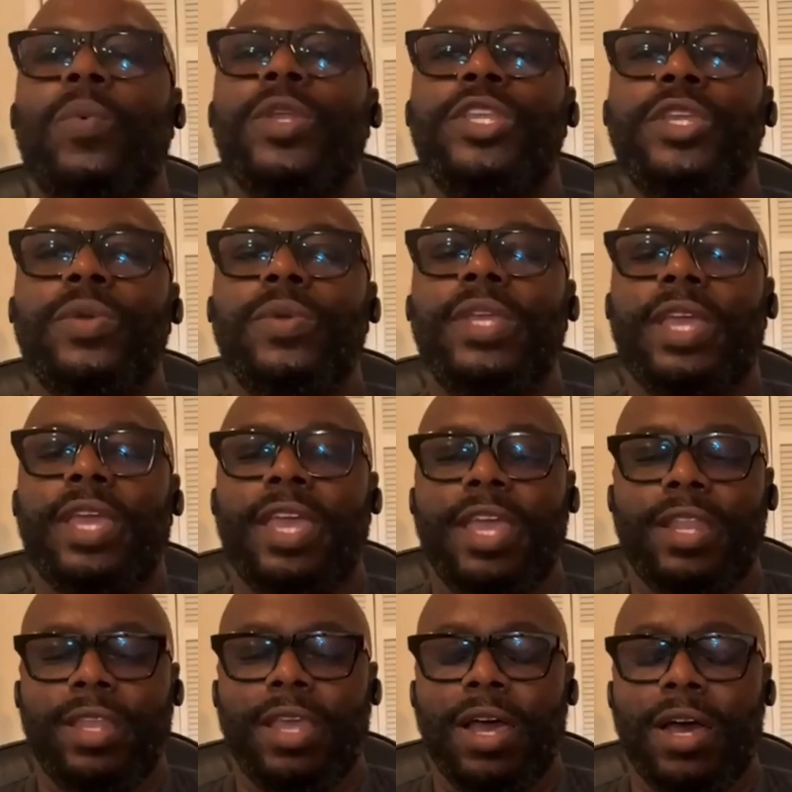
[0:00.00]
When you
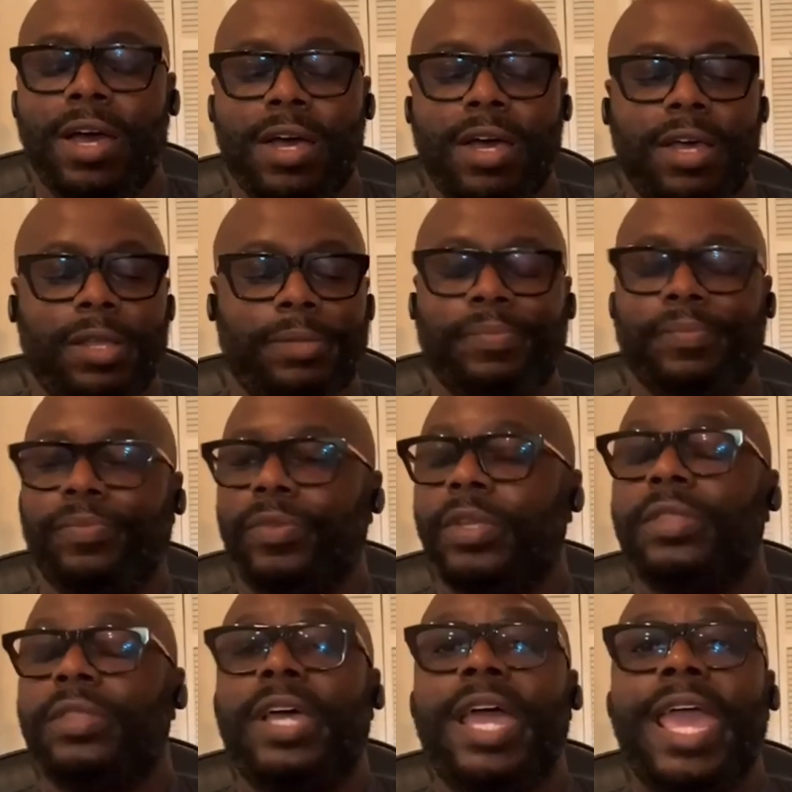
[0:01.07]
get uh
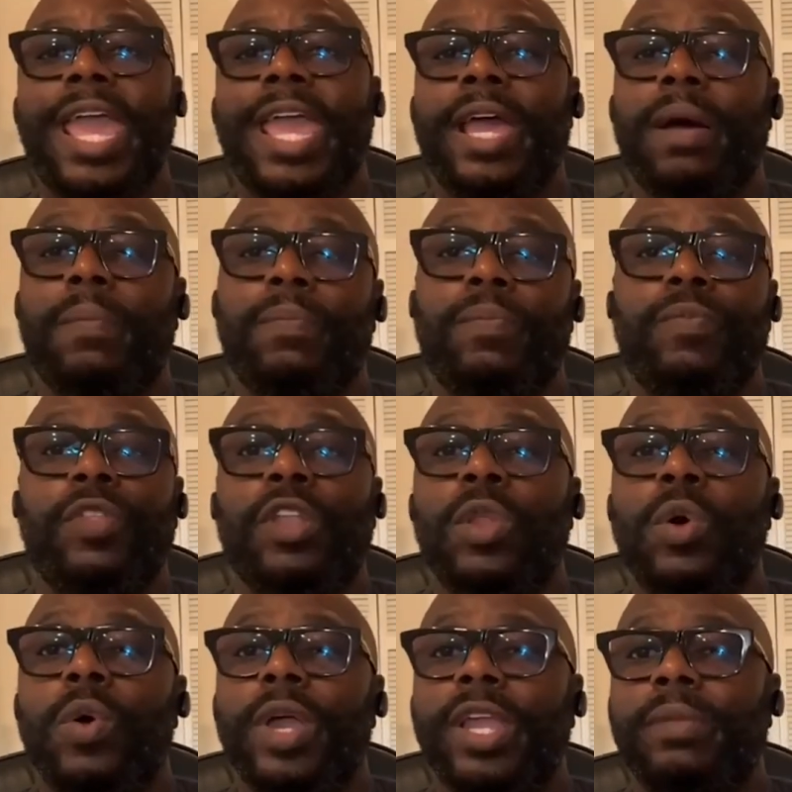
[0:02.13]
the ham,
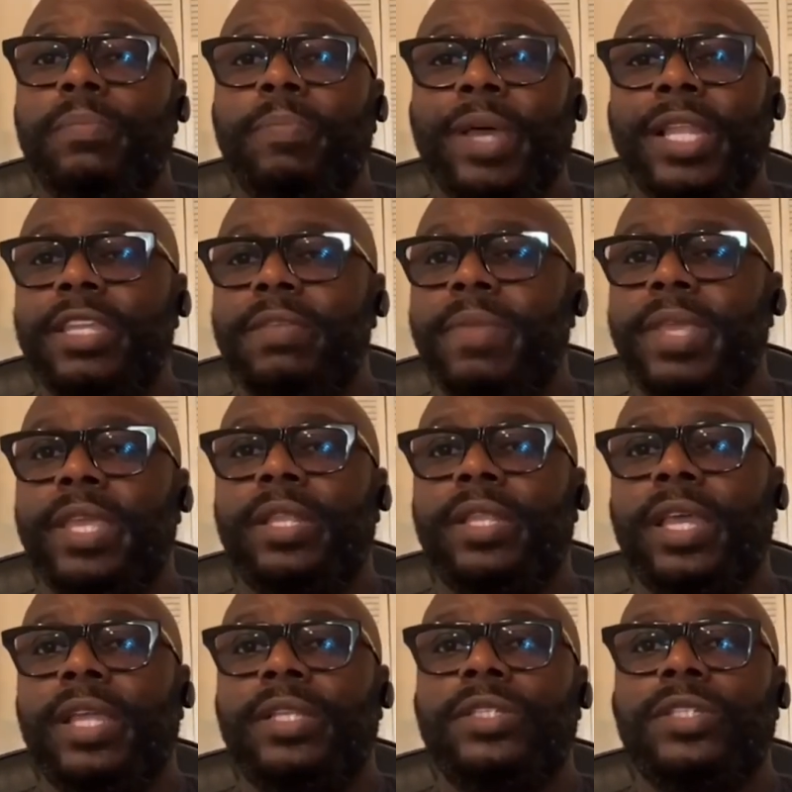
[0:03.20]
the loin, belly
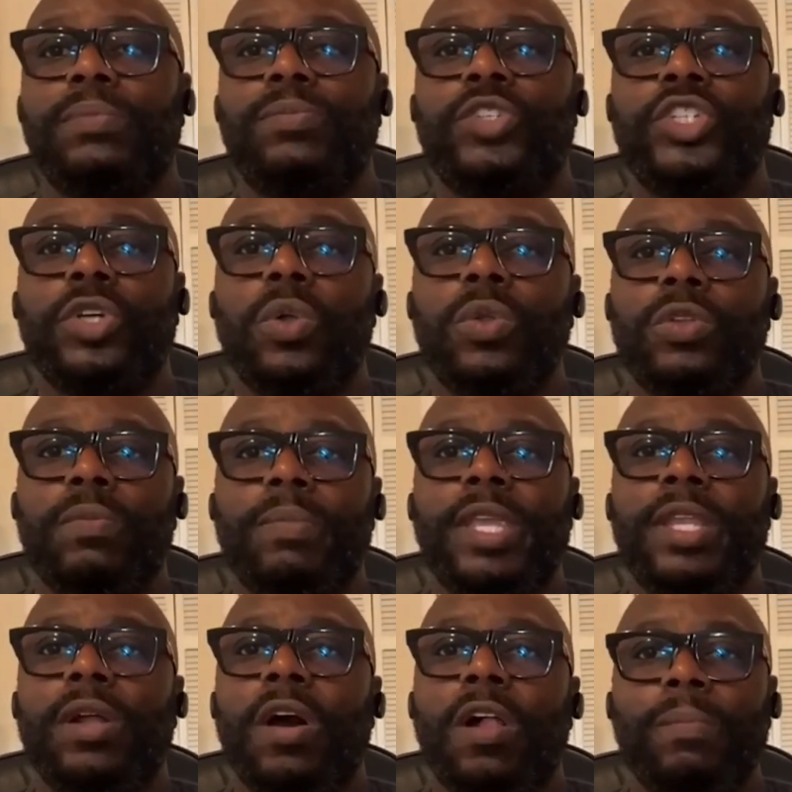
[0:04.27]
meat, and some shoulder
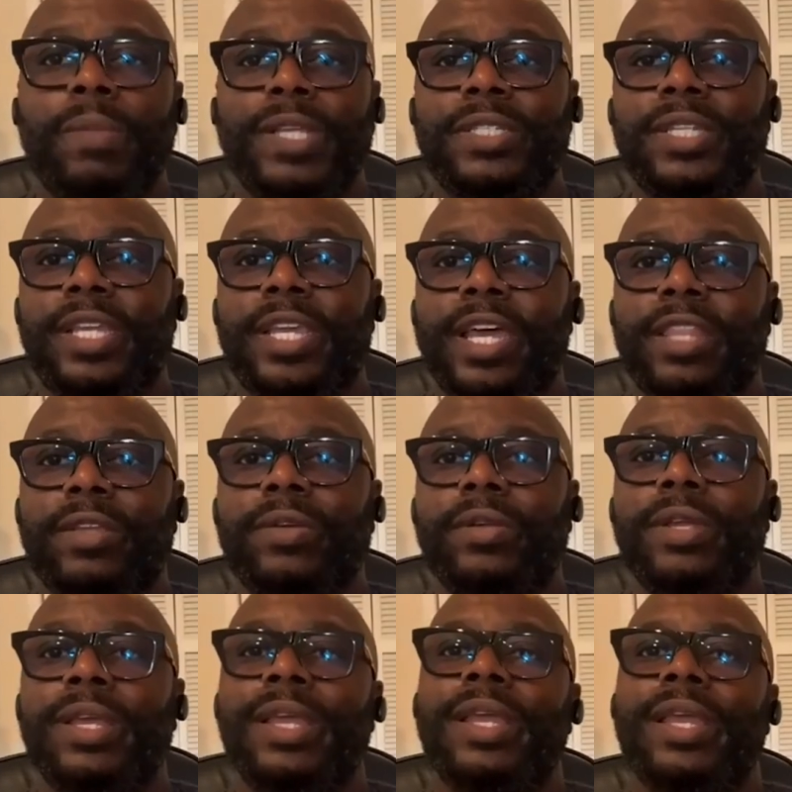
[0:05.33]
meat all mixed
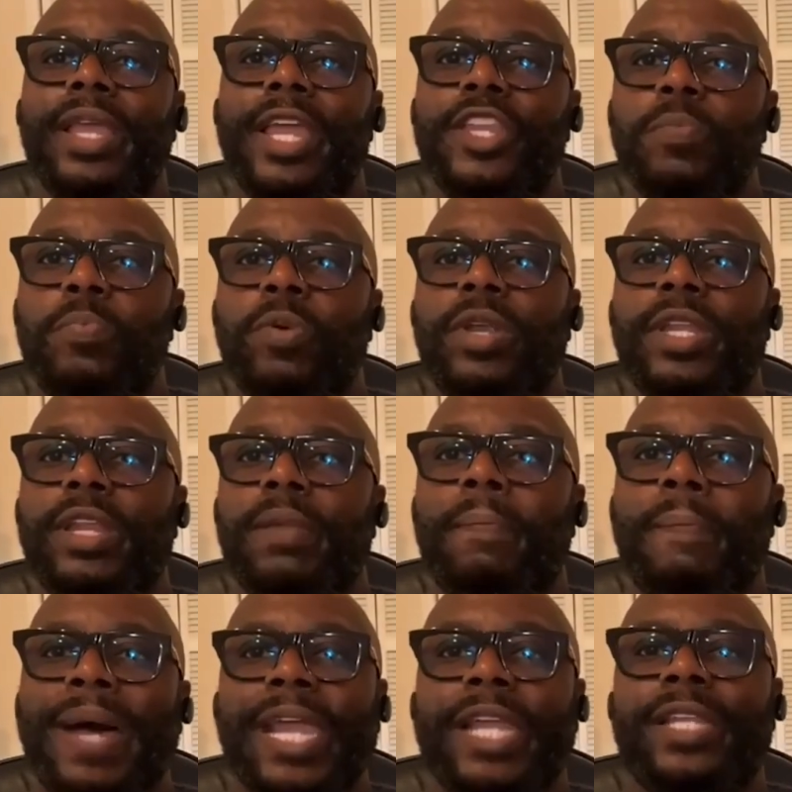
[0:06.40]
together, and you put it in
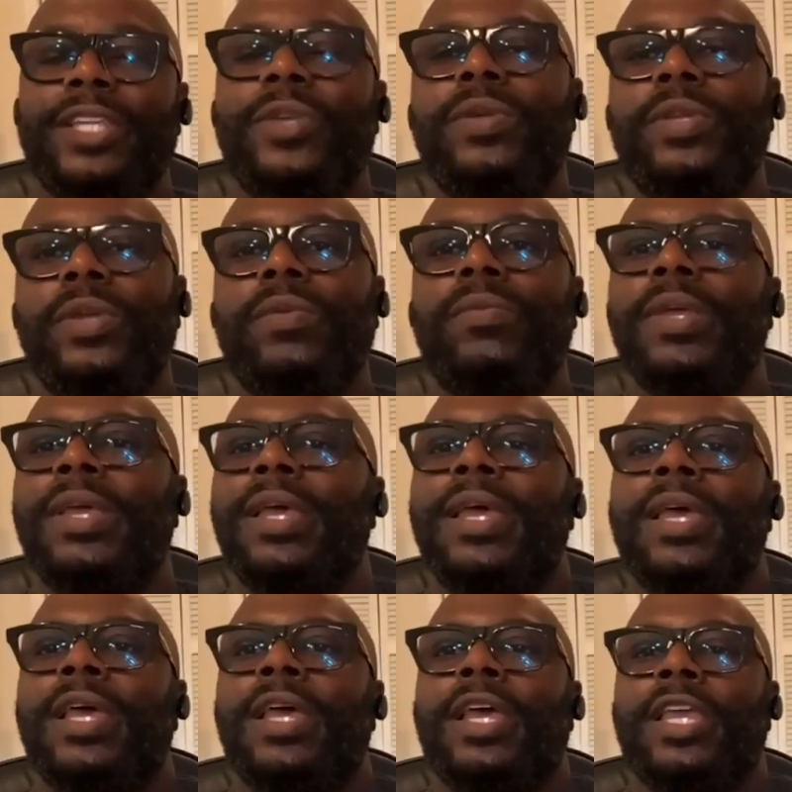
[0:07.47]
a bite, you you
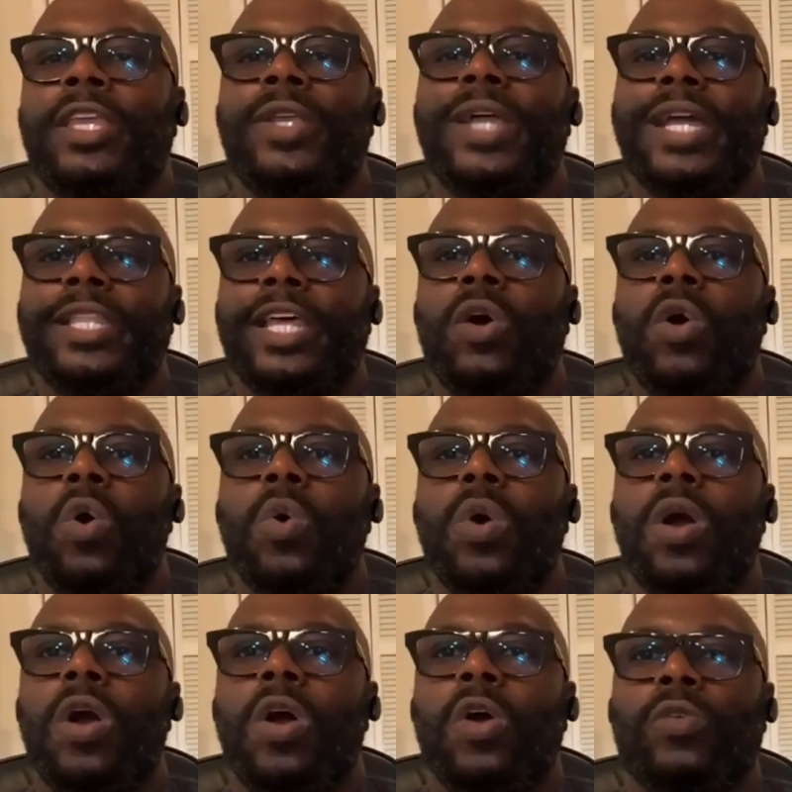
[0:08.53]
you got that
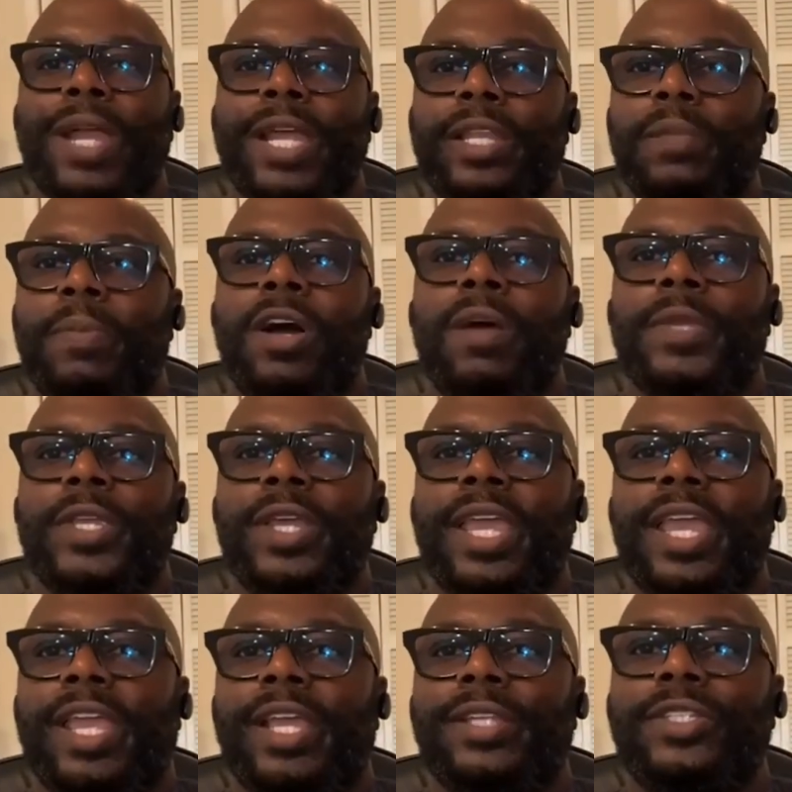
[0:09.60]
whole hog right in the palm of
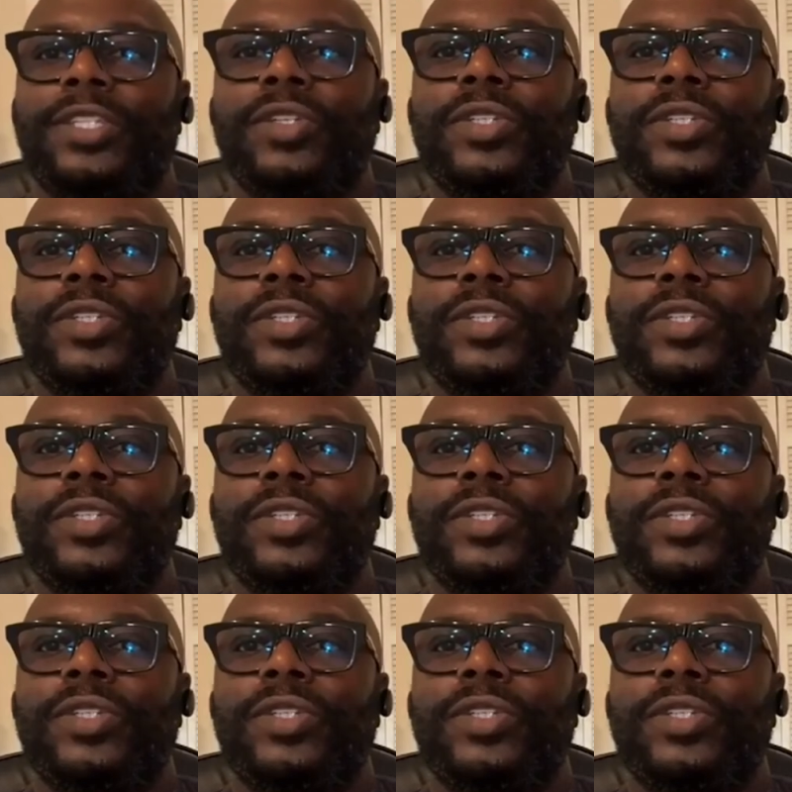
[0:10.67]
your hands.